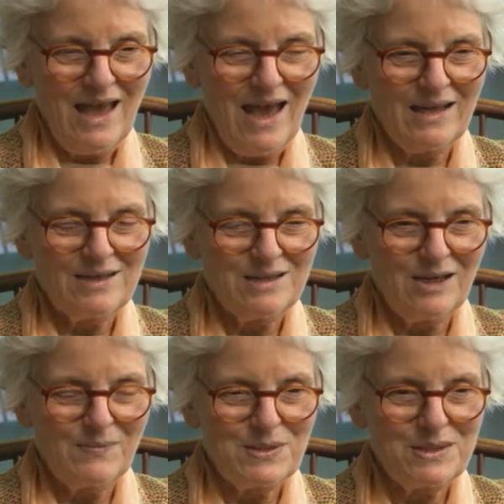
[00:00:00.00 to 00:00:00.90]
and
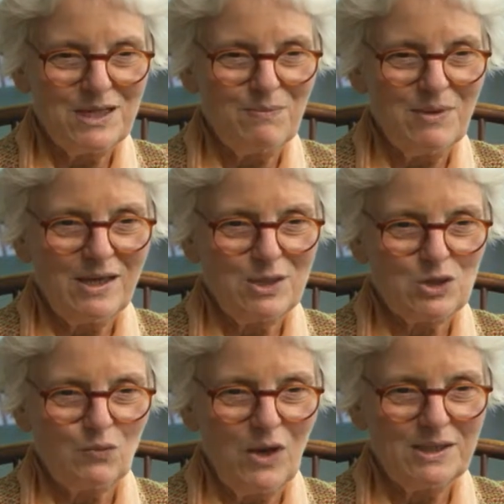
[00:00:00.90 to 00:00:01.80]
um, see me as
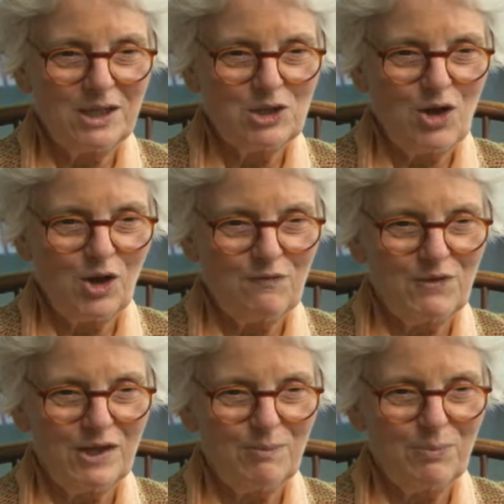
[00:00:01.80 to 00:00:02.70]
a running dog of
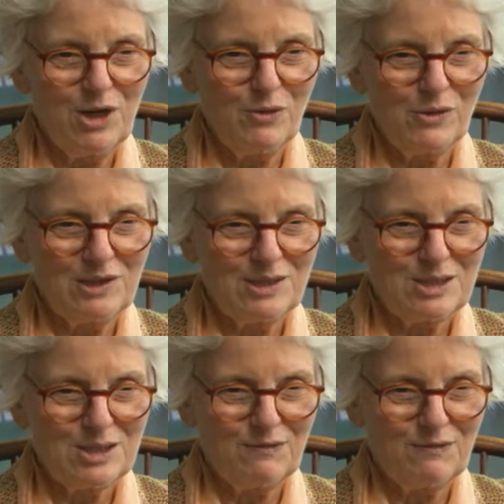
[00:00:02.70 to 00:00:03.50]
the imperialists,